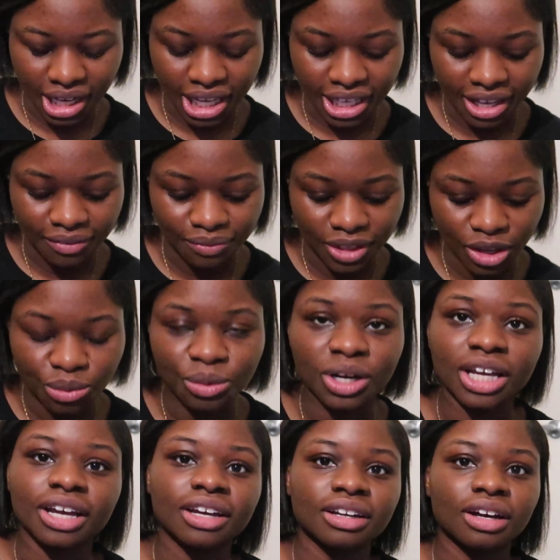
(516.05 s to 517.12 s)
Like if they were
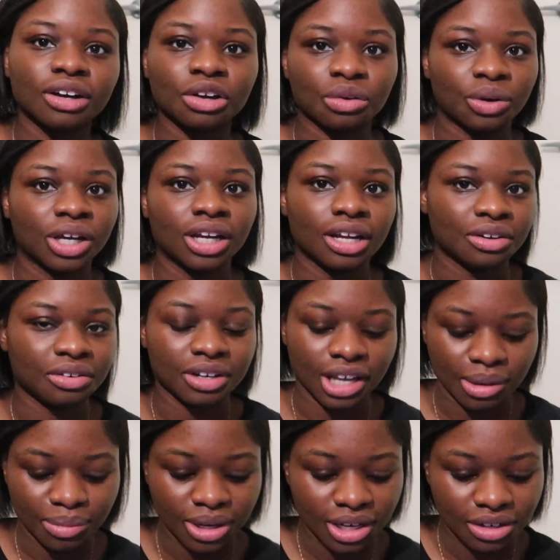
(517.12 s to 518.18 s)
in a Korean
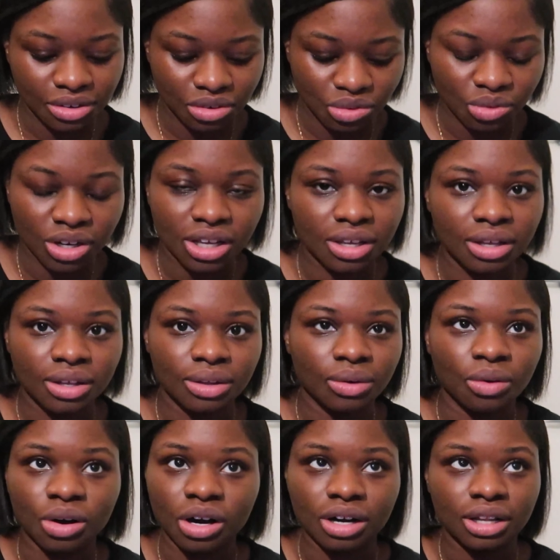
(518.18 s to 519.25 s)
entertainment industry
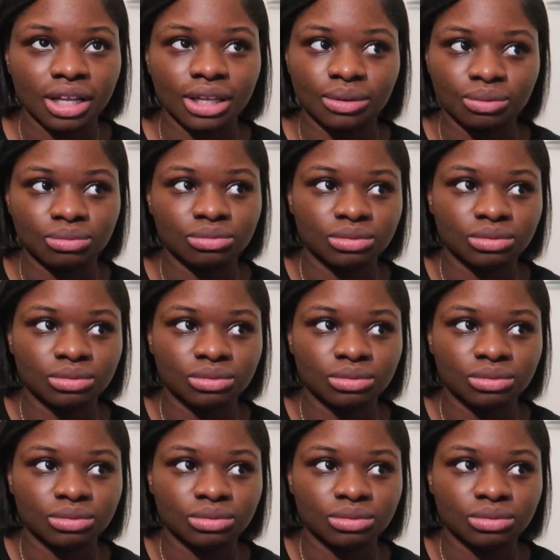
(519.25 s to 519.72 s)
or like